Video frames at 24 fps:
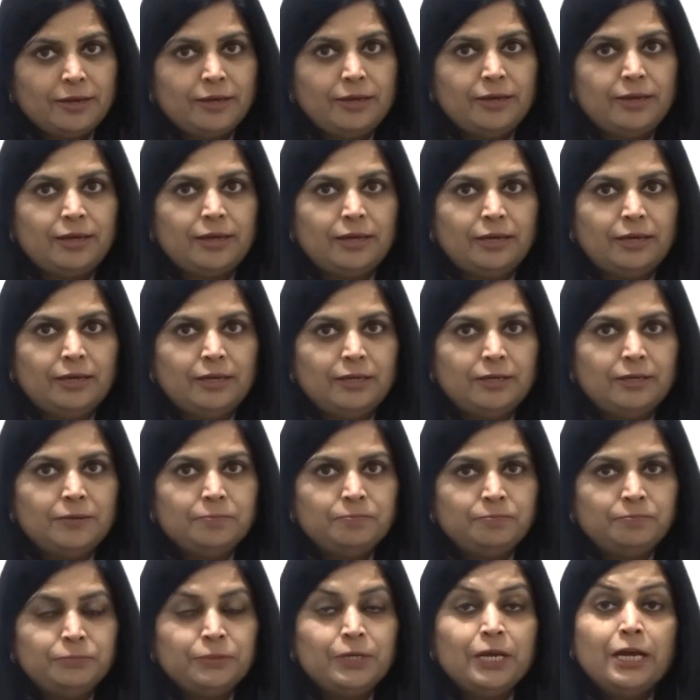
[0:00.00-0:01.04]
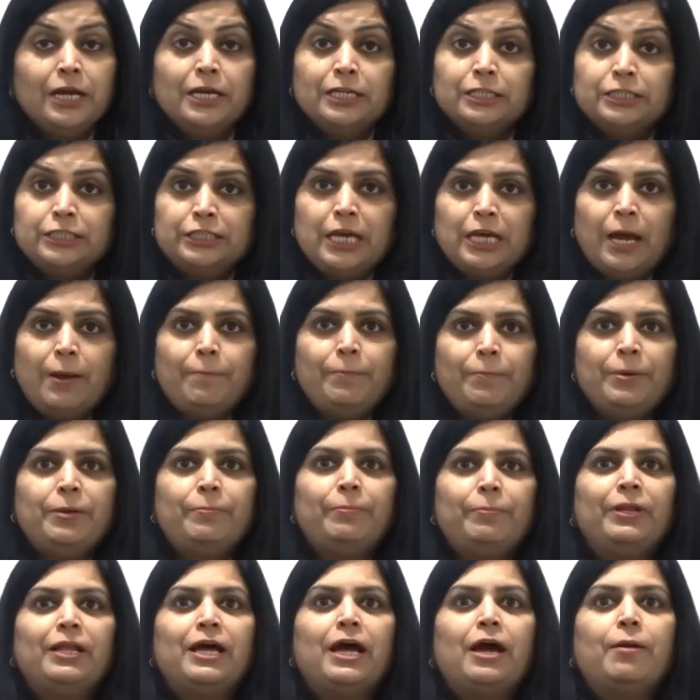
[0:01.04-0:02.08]
E. Some
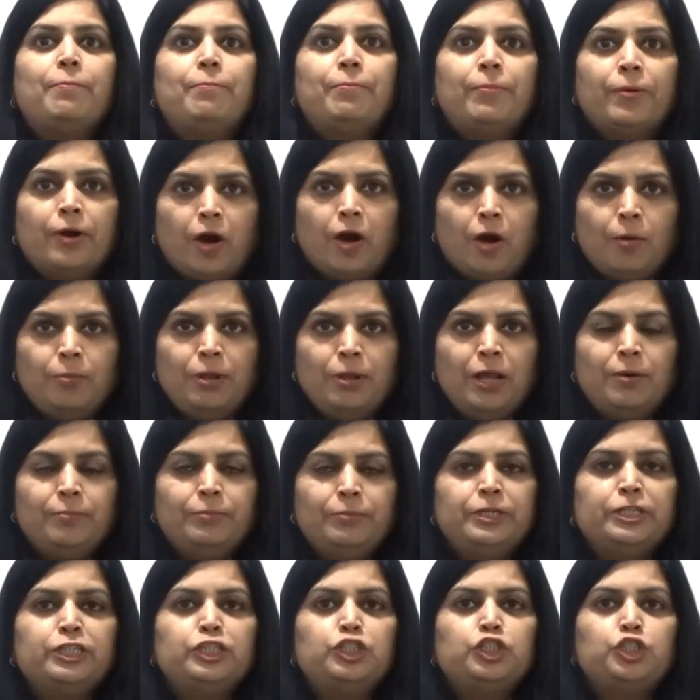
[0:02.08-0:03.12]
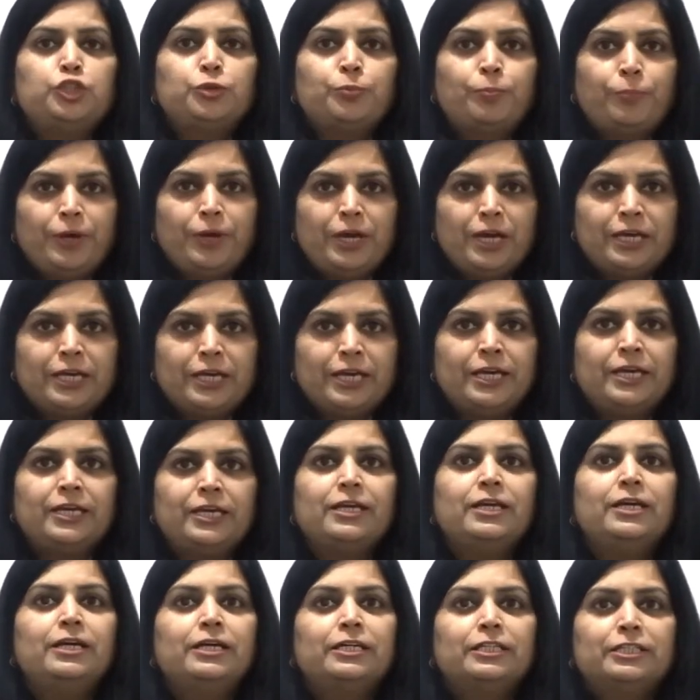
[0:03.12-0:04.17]
people have problem in
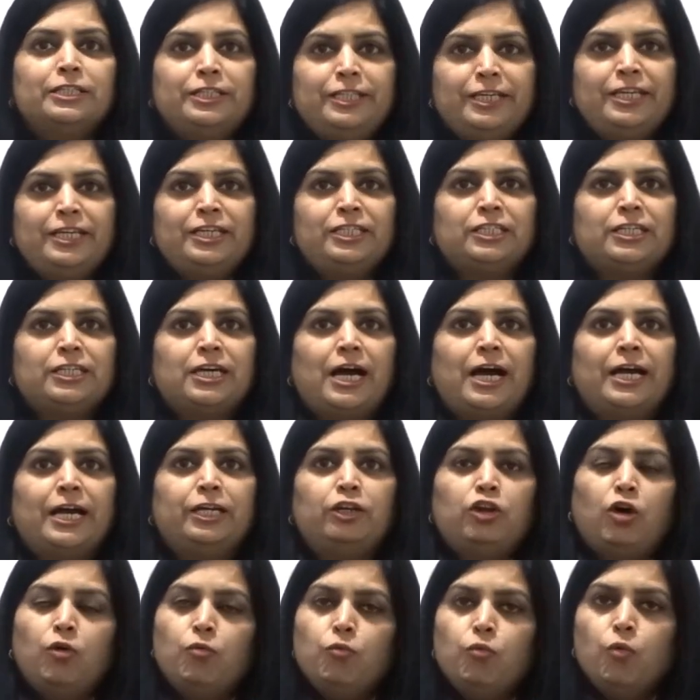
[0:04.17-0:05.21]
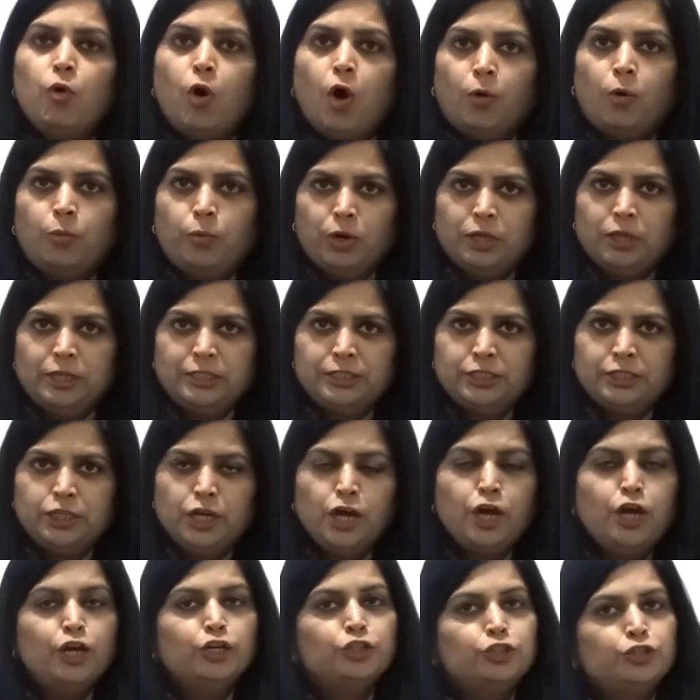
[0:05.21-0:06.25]
speaking these kind of
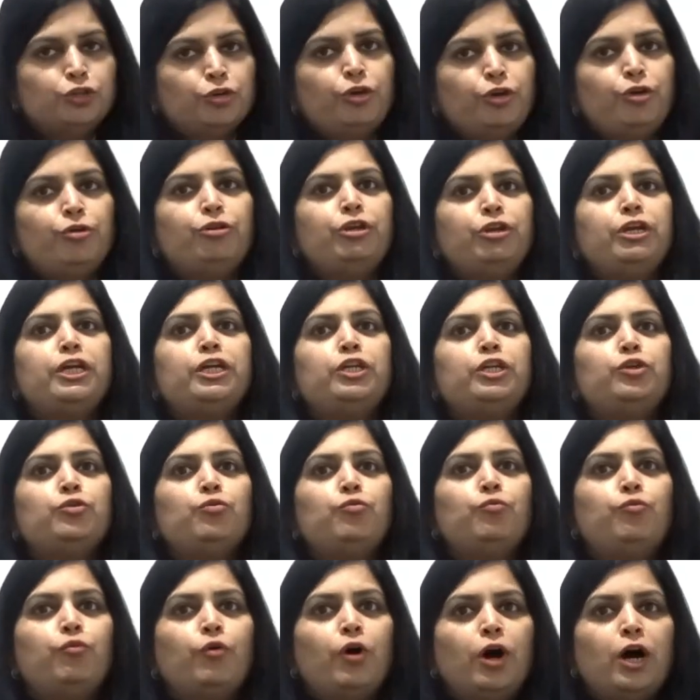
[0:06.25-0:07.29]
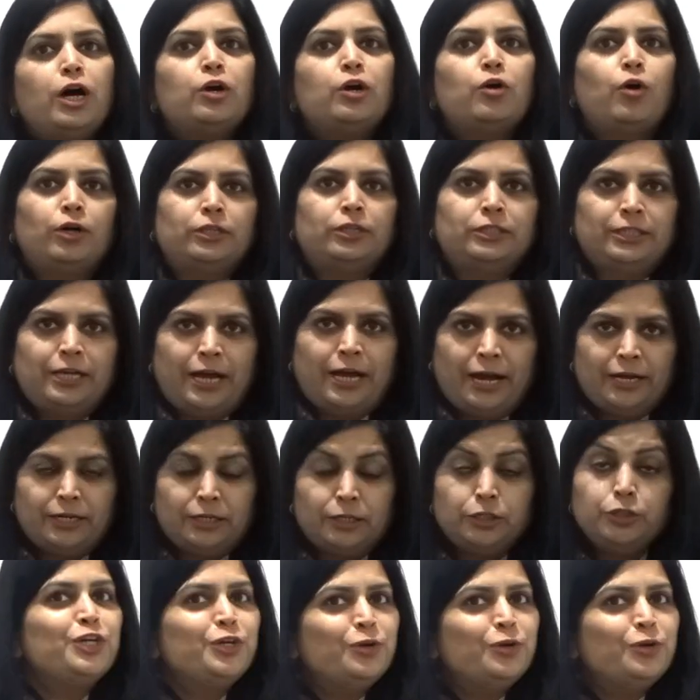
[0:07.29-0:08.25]
vowels. So you need to work on that.